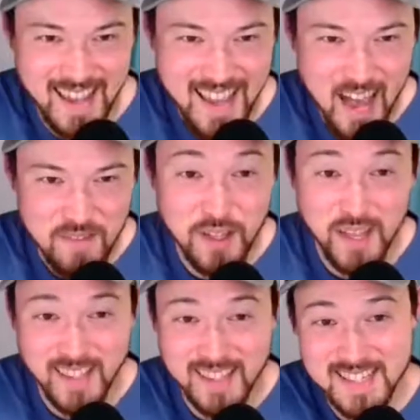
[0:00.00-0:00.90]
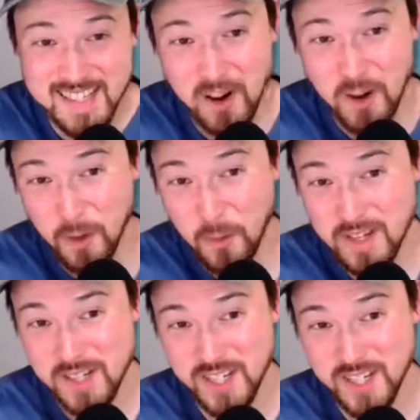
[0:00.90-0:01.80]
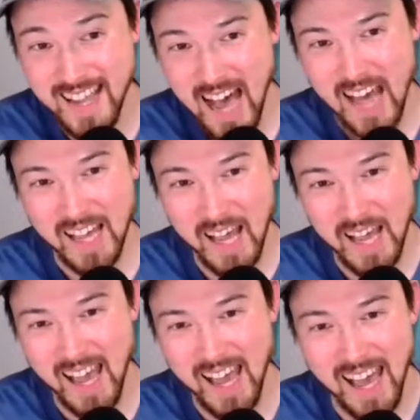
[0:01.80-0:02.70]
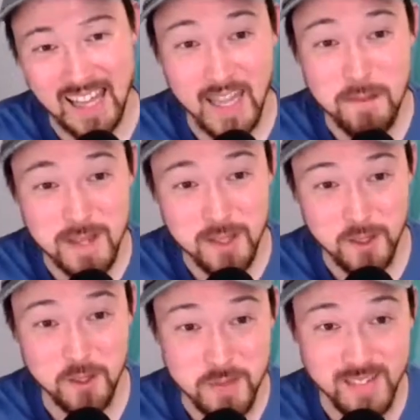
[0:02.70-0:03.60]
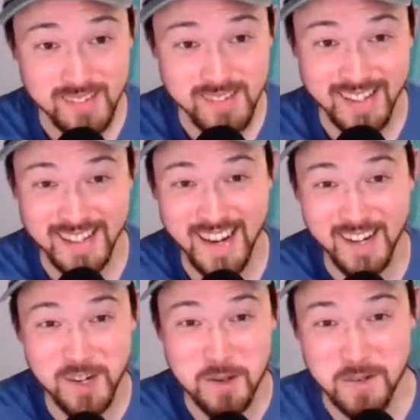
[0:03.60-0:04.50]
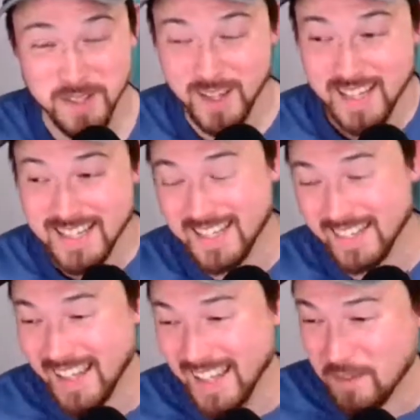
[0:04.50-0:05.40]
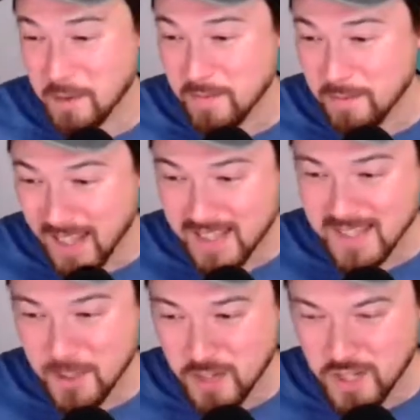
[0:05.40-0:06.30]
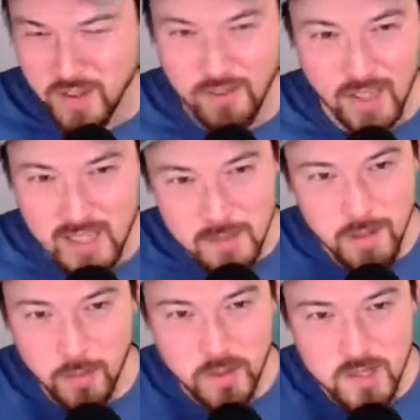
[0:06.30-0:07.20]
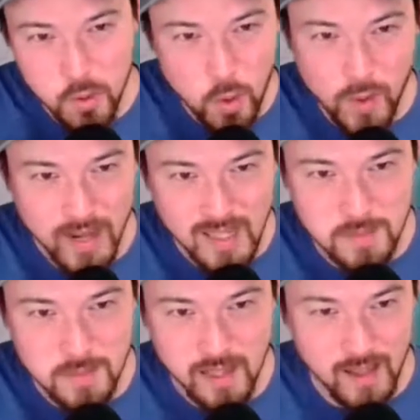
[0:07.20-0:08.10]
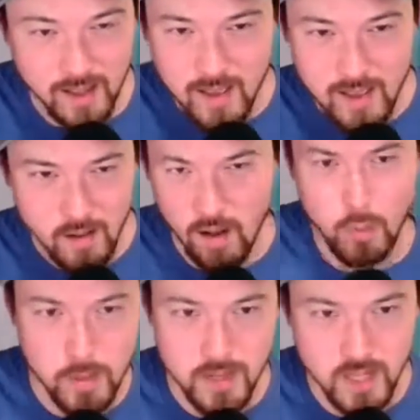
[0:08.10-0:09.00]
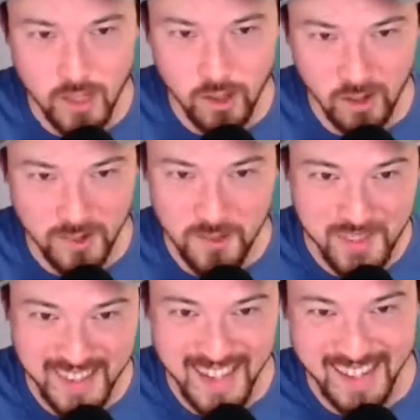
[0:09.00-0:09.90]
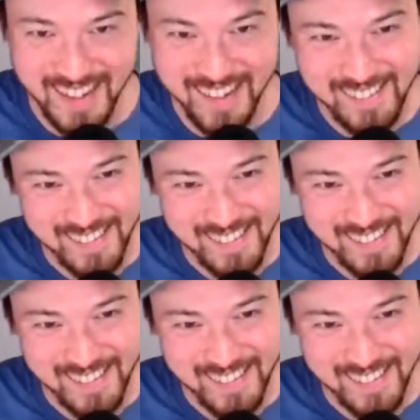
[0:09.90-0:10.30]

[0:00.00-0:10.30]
I feel like this is a hard question. I like being a human. I don't know about you guys. So like when people ask this question, I feel like some people are so quick to be like, oh, I want to be an eagle or something like that, you know?